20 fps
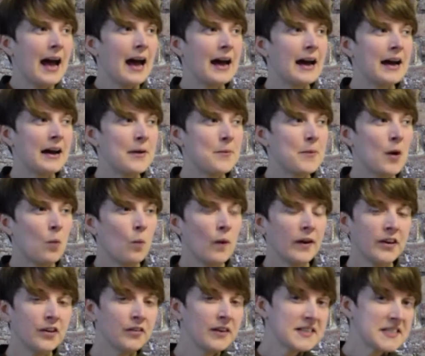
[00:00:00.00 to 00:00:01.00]
And
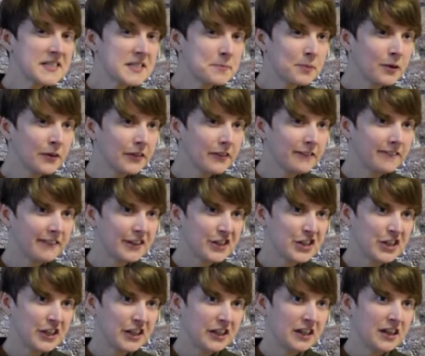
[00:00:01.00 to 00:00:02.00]
when you're ready to put the
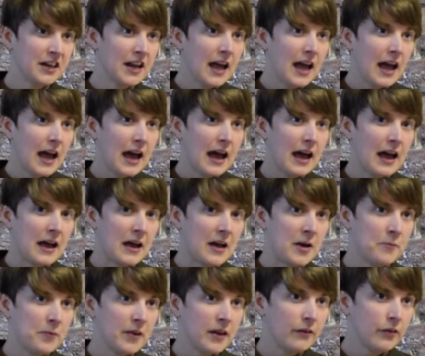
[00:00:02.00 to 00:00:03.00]
fish in,
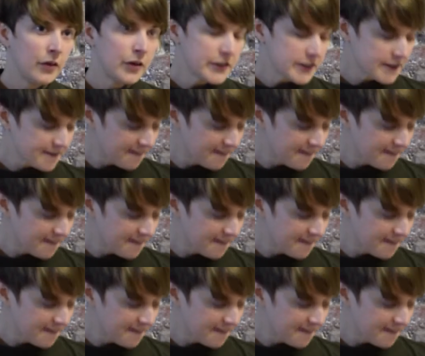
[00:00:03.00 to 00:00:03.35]
if you just